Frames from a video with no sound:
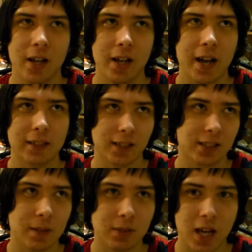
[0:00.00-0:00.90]
at the
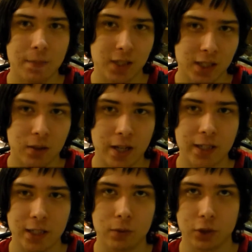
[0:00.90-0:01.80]
same time, he still had to
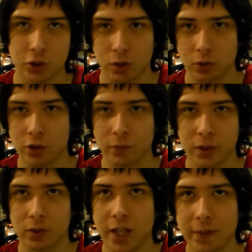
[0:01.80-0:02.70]
deal with the struggles of
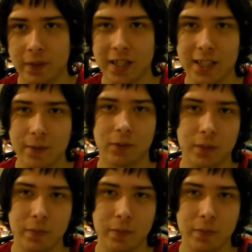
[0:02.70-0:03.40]
real life, and that definitely